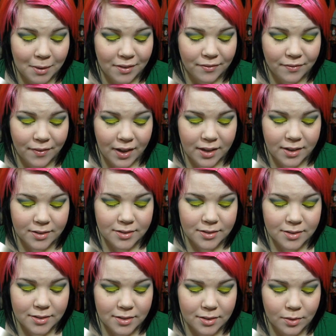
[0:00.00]
my
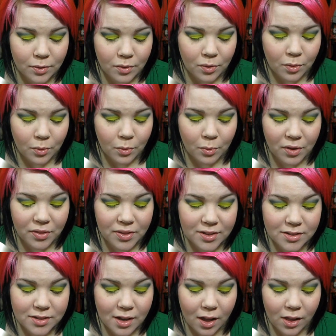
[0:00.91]
face with
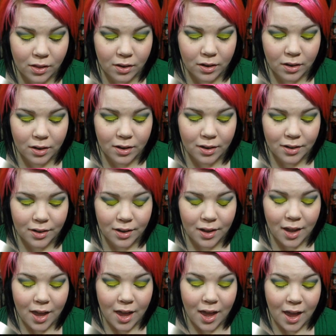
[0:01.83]
this color,
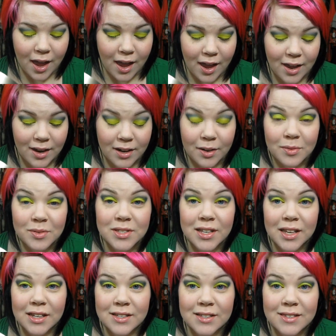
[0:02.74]
and it
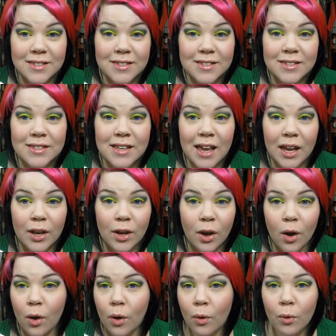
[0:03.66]
was like
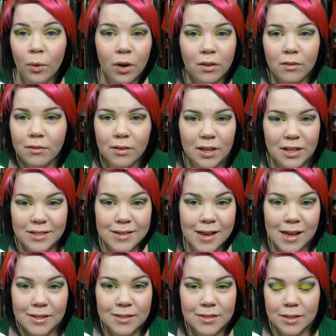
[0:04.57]
psycho
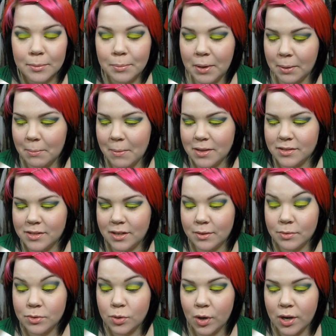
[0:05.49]
intensely
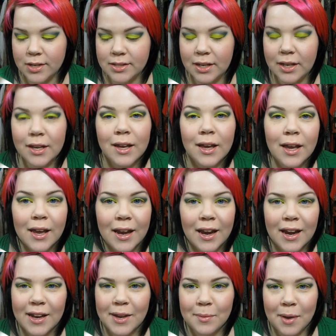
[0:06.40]
pigmented. It was crazy.
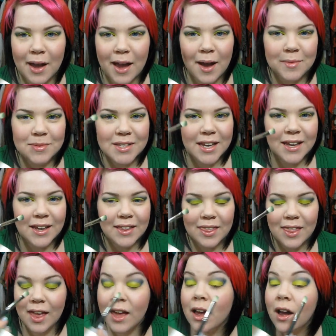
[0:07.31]
Anyway, I'm
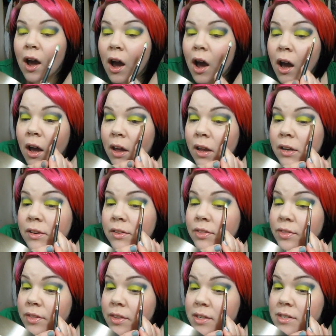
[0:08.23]
taking that
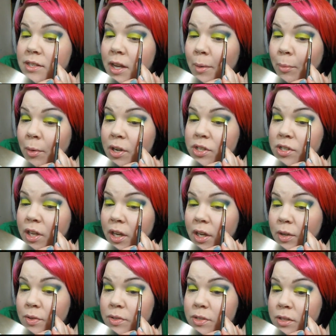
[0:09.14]
on the same brush that I
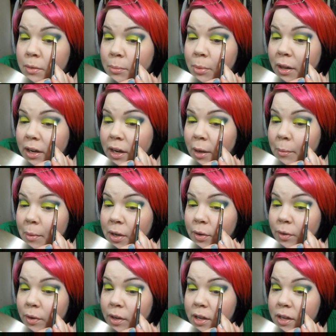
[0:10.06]
used to blend out my
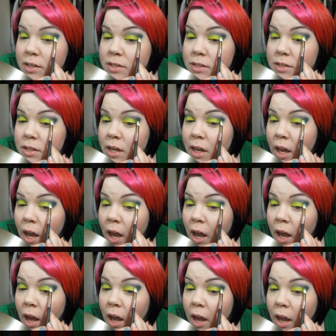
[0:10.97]
crease.
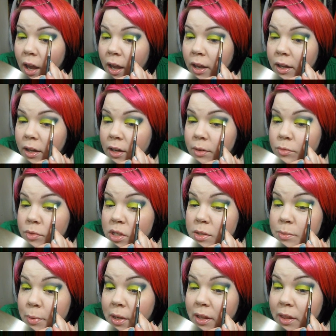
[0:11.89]
And I'm
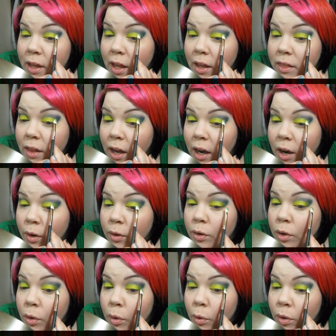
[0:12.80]
just putting that in the
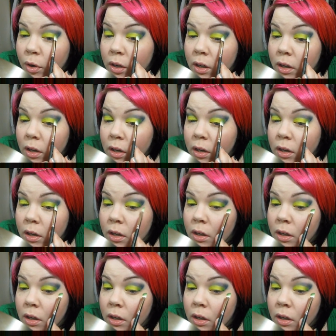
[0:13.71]
outer corner